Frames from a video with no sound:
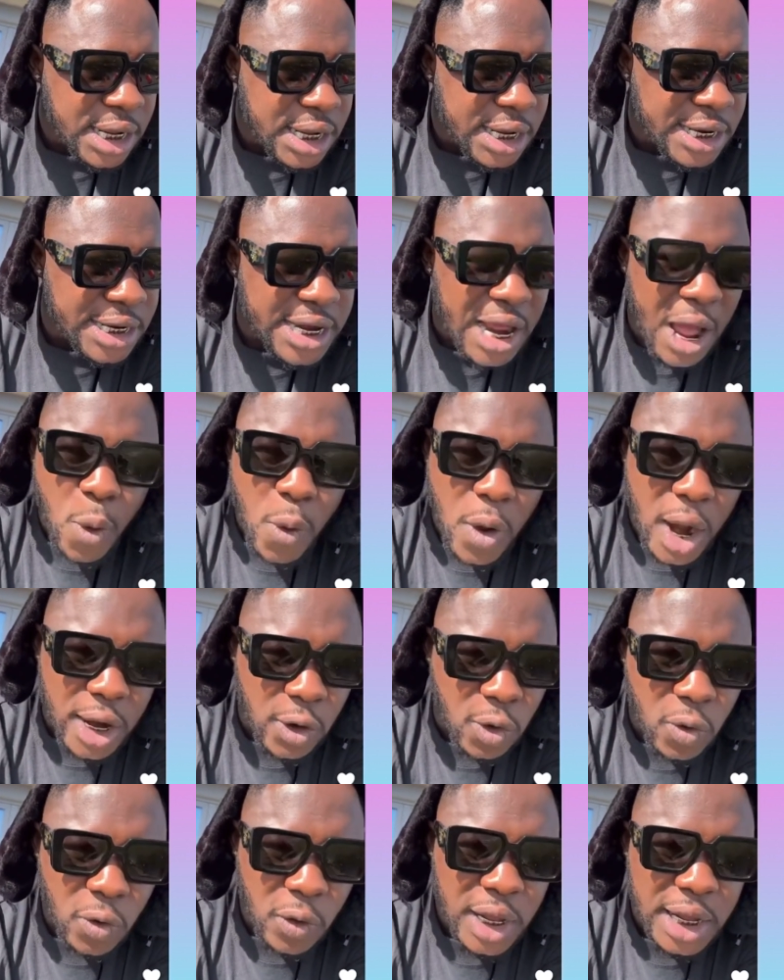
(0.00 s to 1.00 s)
that one
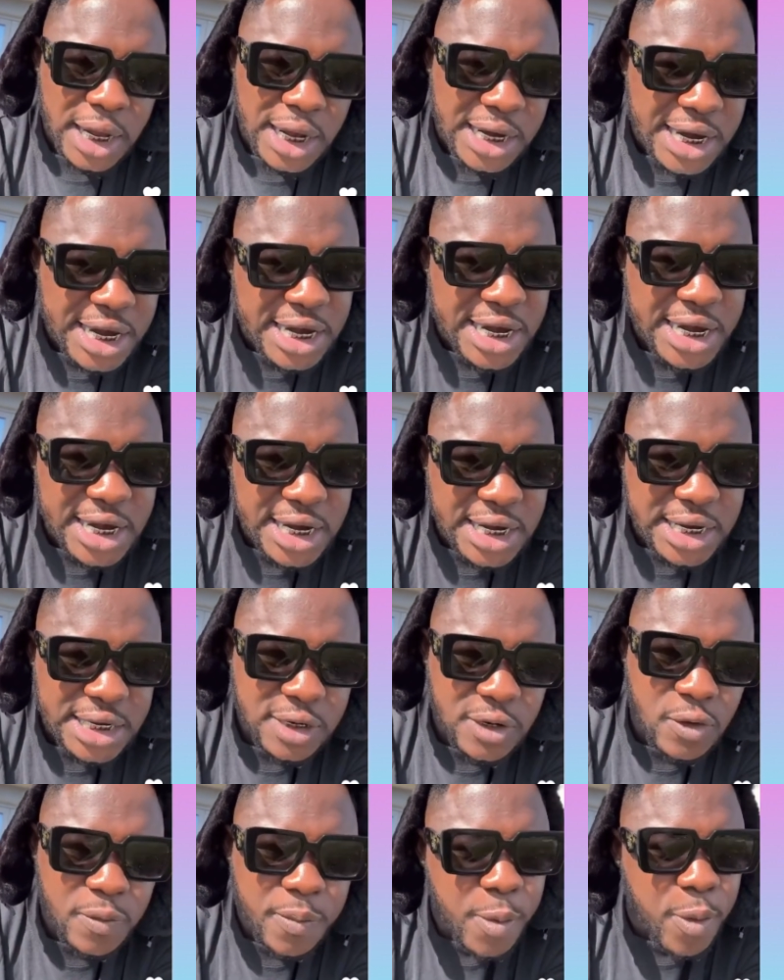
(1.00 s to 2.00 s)
no, it didn't need
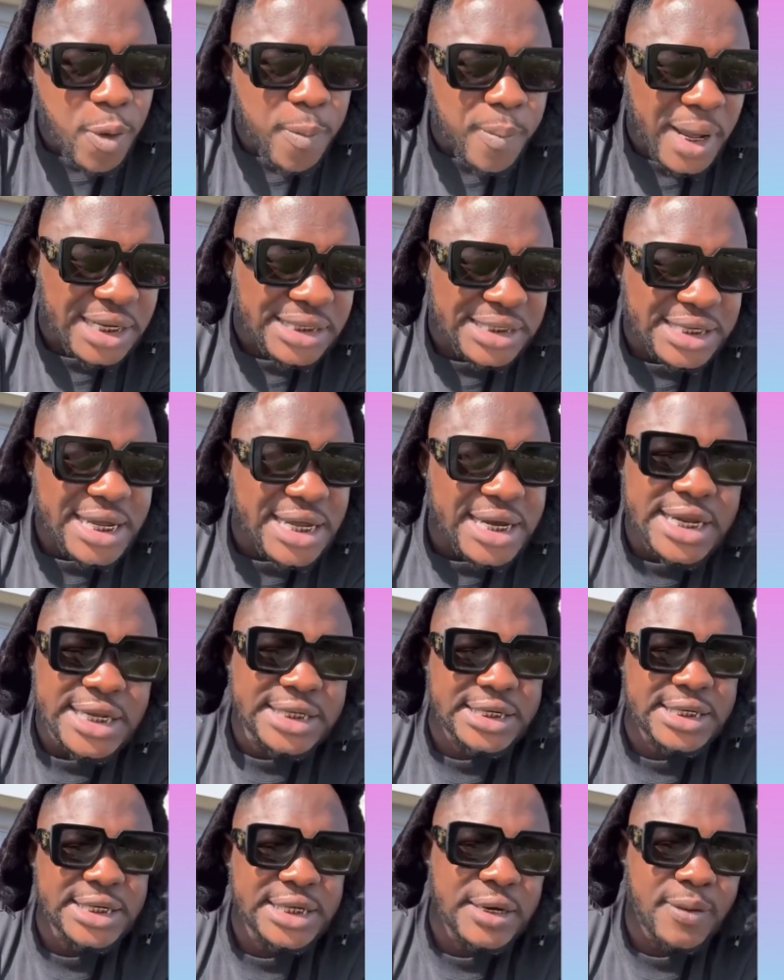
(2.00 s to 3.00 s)
you people pass
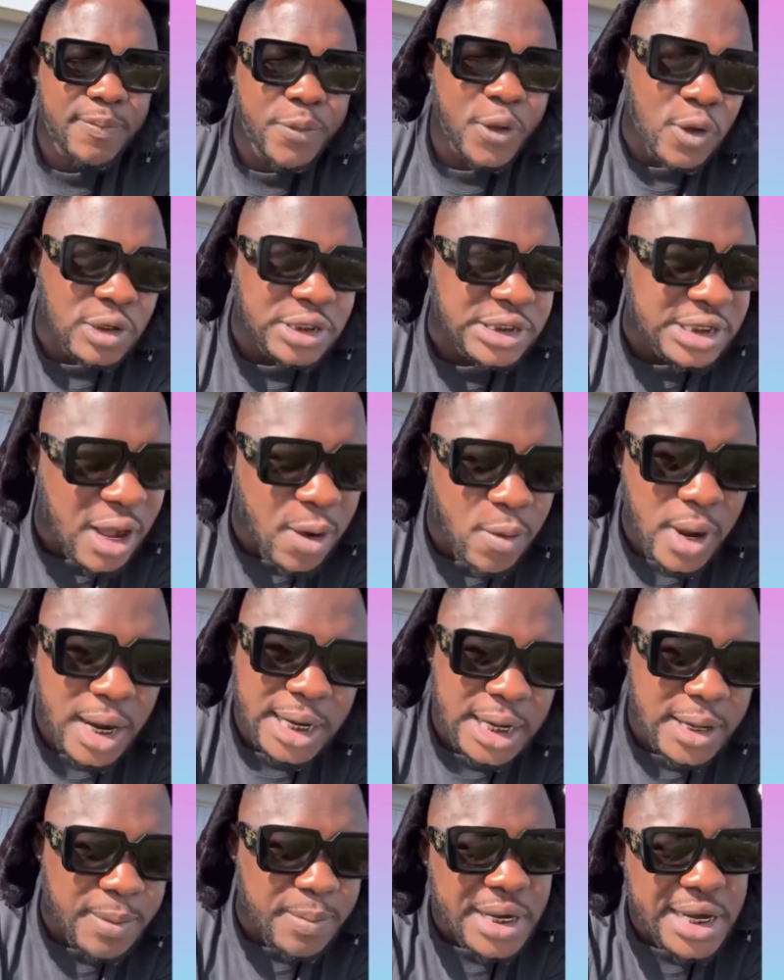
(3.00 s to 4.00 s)
anything because that one
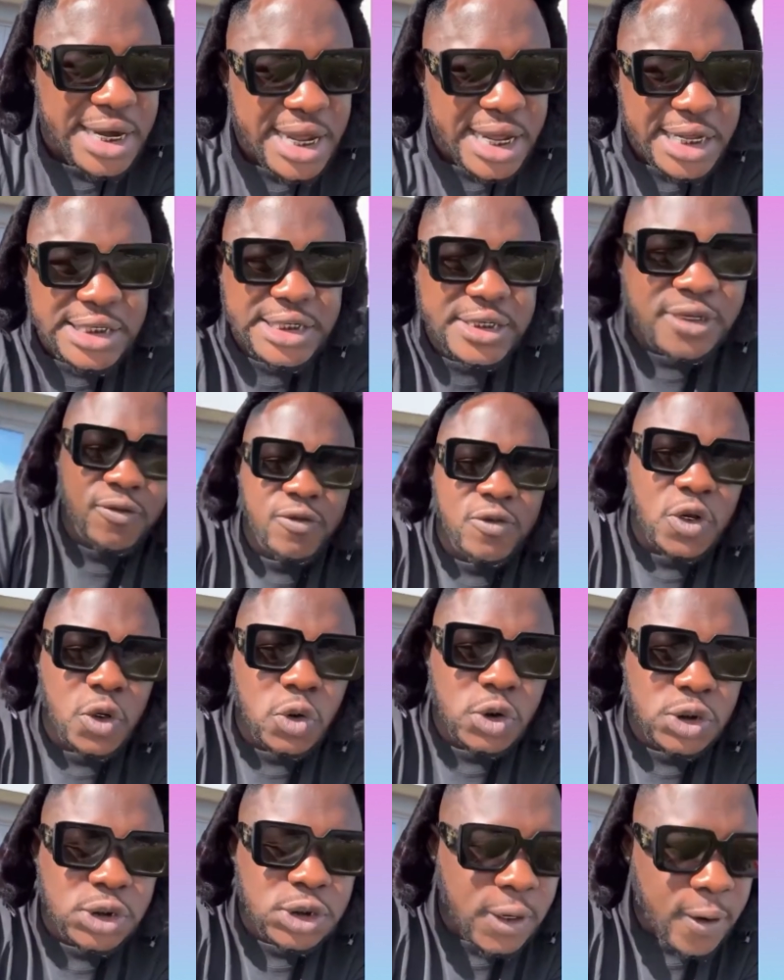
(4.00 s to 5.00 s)
it be negative
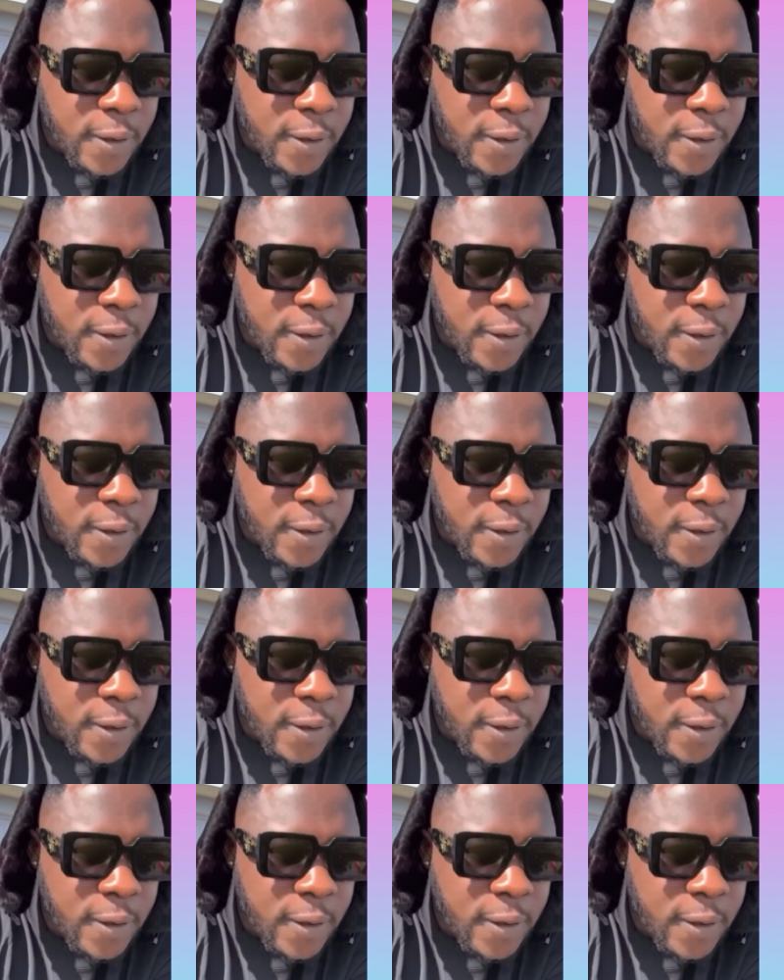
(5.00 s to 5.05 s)
news.